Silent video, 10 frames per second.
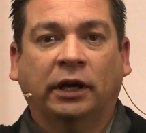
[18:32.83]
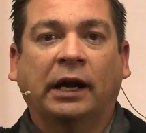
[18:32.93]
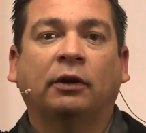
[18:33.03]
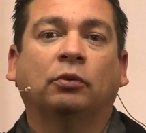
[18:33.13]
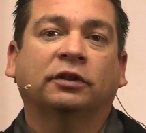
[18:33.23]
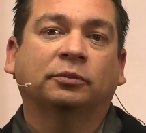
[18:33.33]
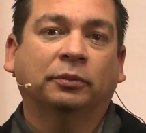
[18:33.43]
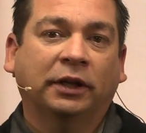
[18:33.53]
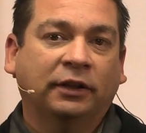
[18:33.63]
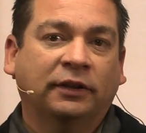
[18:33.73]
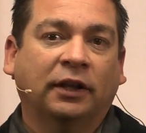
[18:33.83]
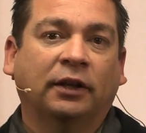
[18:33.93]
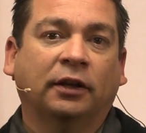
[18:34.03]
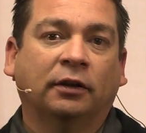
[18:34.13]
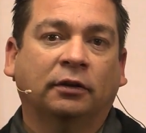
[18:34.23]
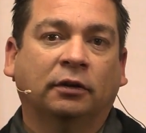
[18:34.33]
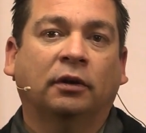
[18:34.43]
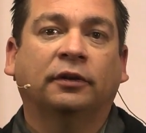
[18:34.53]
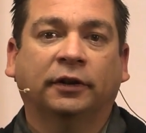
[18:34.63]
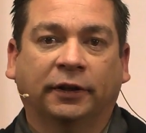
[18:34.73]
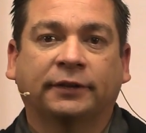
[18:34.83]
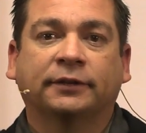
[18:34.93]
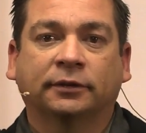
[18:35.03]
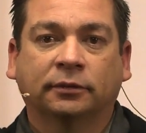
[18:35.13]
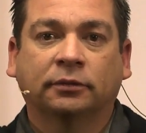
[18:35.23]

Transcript: I was meditating on this.